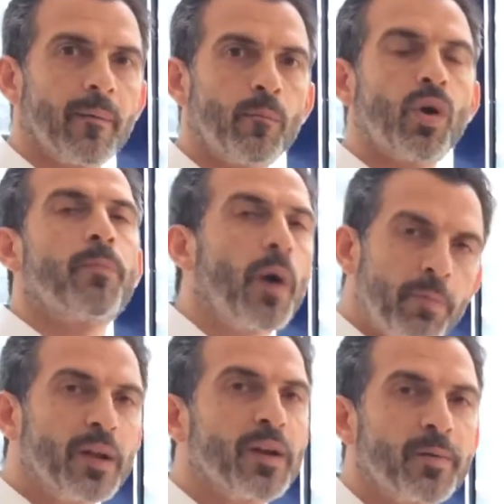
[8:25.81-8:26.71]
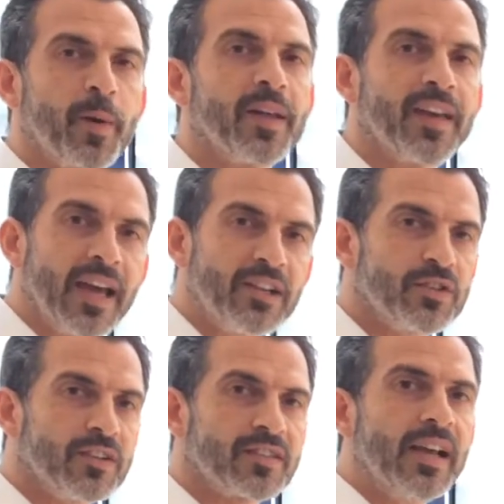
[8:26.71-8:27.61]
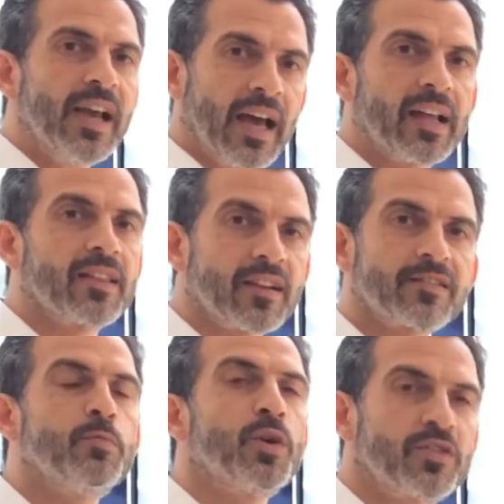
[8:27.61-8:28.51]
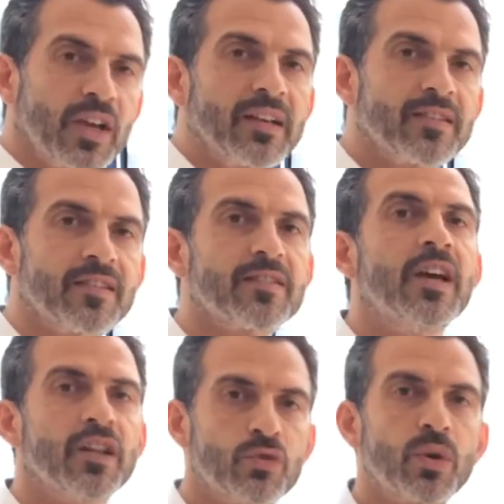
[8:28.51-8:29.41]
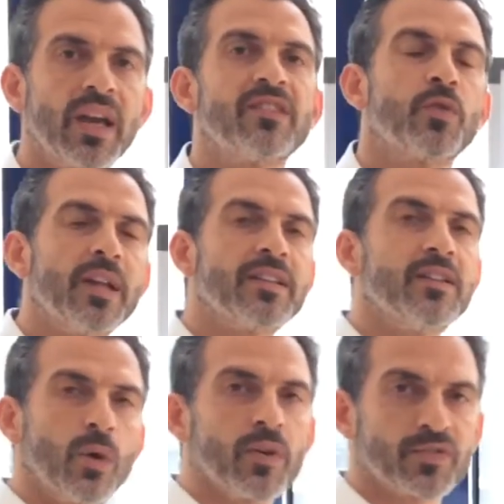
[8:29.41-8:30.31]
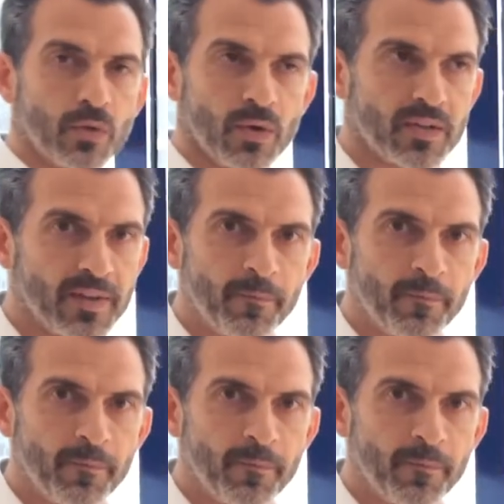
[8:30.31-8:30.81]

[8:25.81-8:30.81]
more popular by the agents, and thus more chances to get rented or sold.